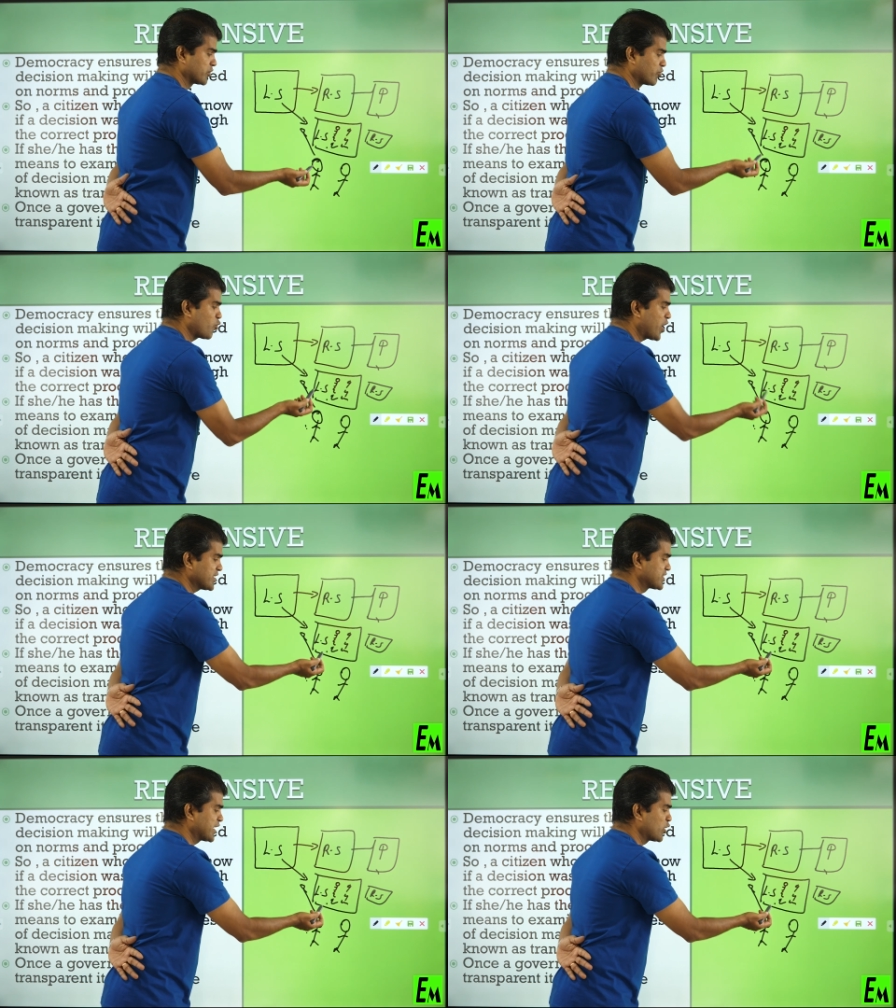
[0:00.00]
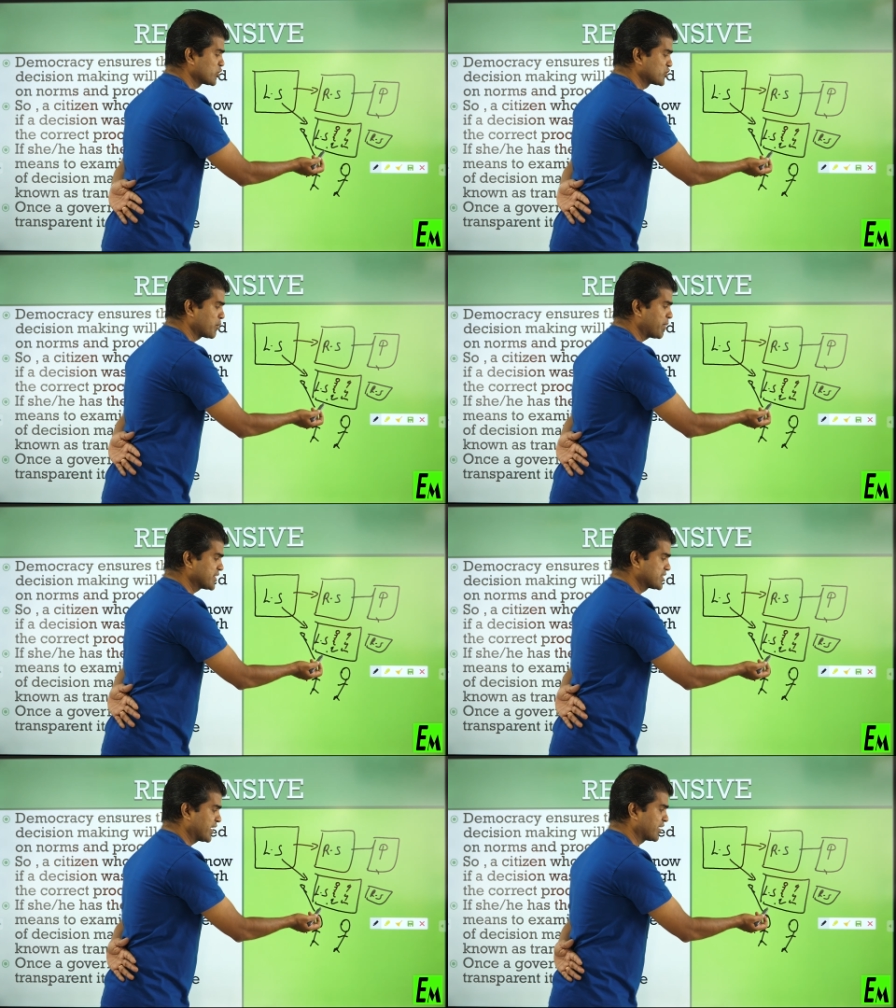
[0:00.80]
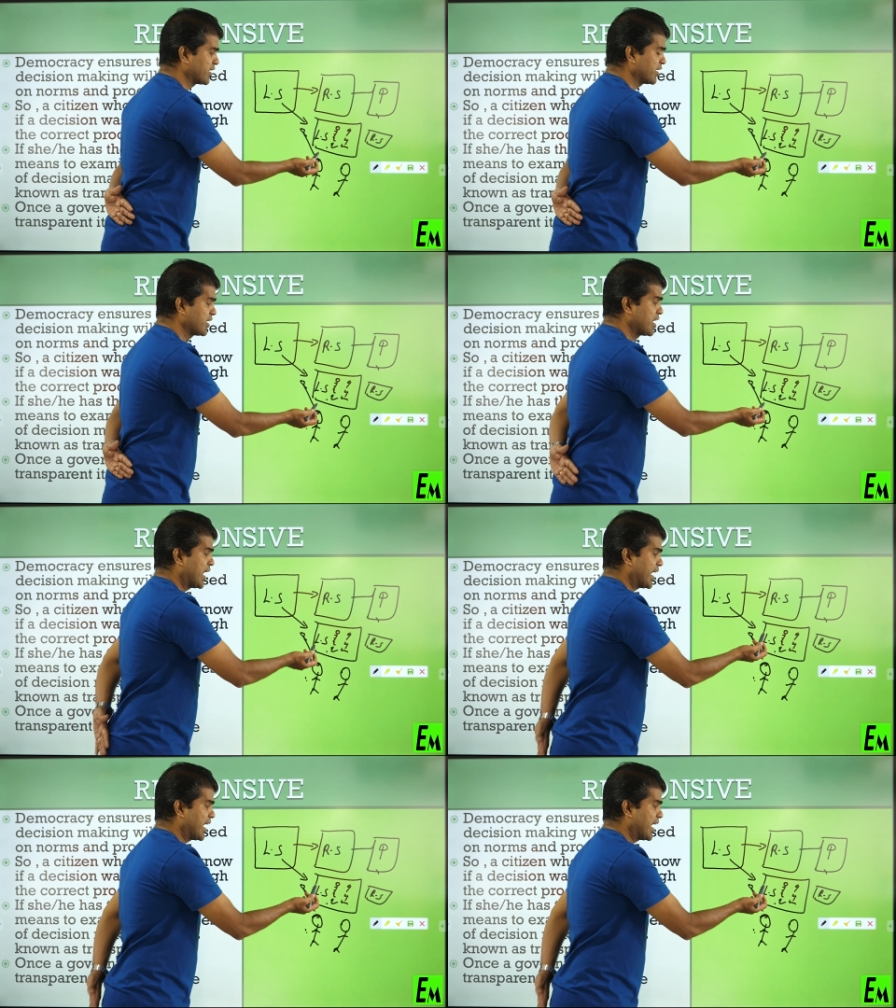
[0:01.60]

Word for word: watch the Lok Sabha channel,